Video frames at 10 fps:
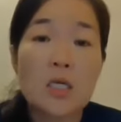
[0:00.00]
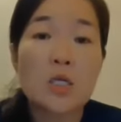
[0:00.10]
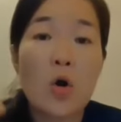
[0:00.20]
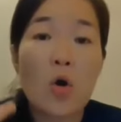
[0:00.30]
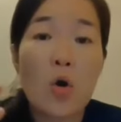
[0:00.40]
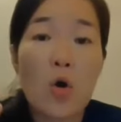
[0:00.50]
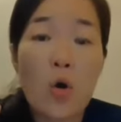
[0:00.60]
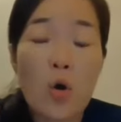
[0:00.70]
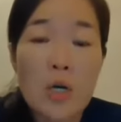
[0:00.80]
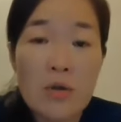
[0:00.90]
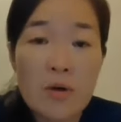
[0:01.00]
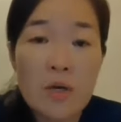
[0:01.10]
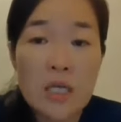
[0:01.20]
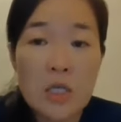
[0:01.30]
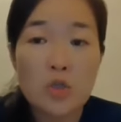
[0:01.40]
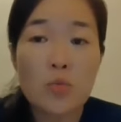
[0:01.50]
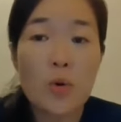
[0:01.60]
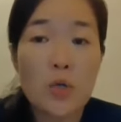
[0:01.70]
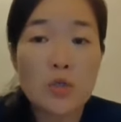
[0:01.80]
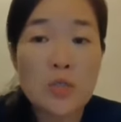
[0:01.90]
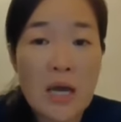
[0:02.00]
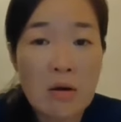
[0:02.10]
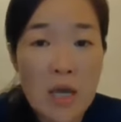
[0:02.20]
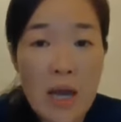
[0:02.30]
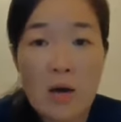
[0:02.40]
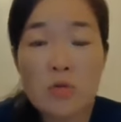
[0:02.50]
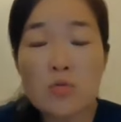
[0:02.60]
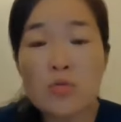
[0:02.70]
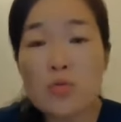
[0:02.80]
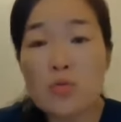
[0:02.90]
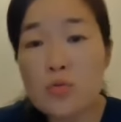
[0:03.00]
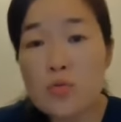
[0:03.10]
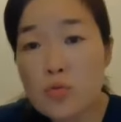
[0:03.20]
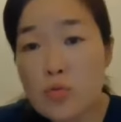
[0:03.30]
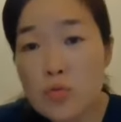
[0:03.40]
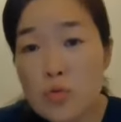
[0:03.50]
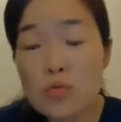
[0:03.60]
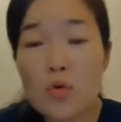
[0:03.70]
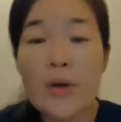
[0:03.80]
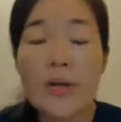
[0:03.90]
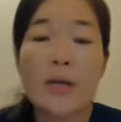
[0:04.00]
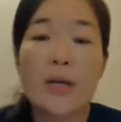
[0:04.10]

your liver need to produce LDL to, to go and